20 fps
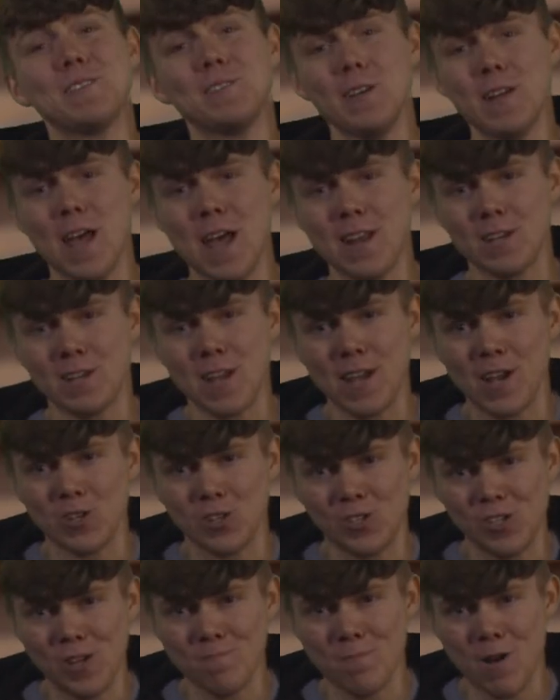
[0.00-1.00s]
son had to take a
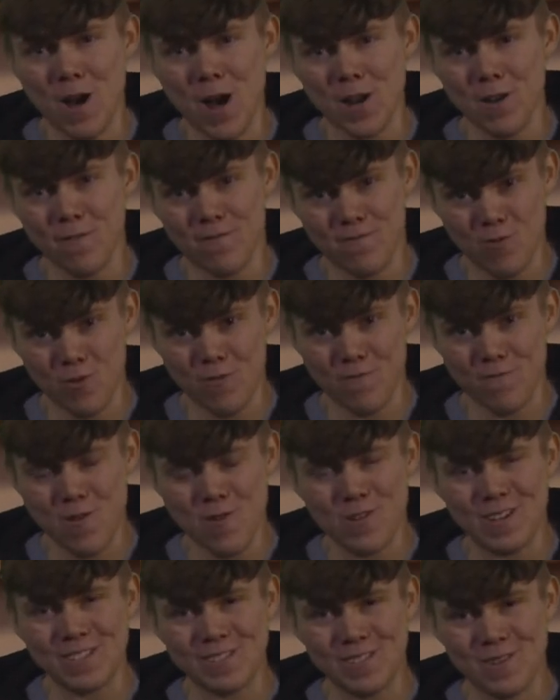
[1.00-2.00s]
shit behind a Ford
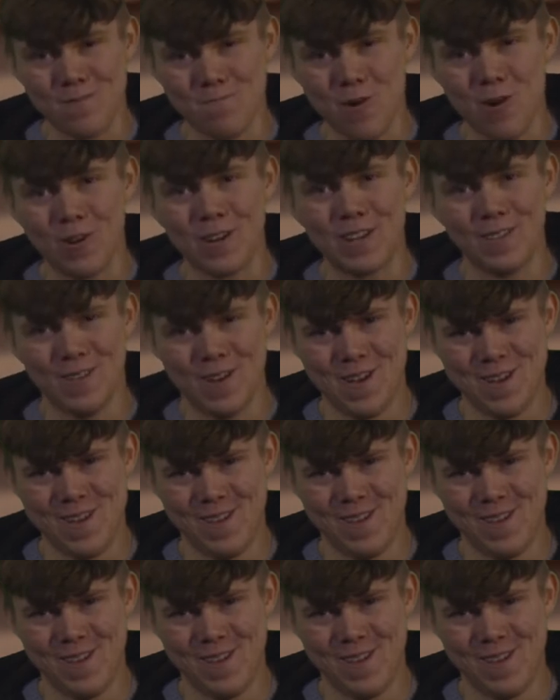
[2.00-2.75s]
Focus in the parking lot